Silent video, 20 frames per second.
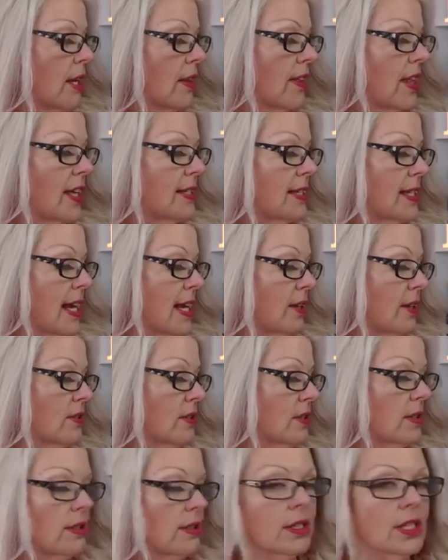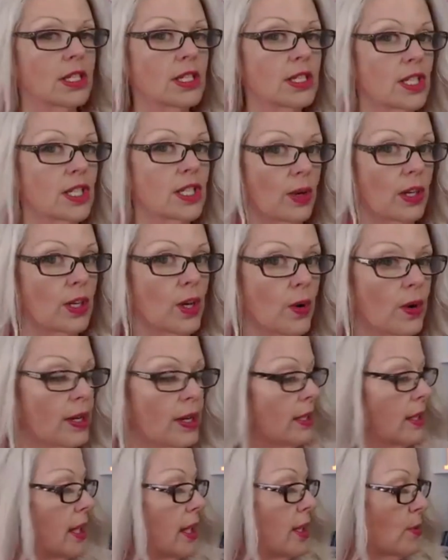That sounds so
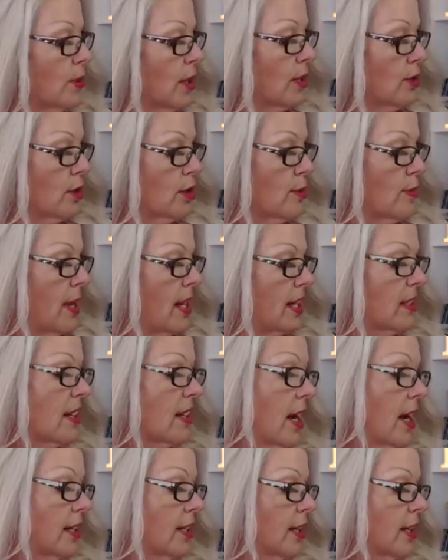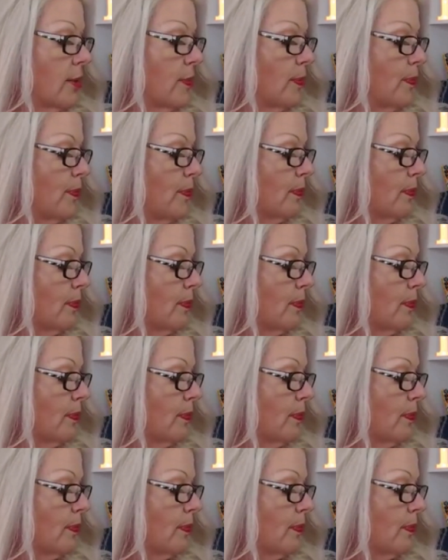annoying in retrospect, I know.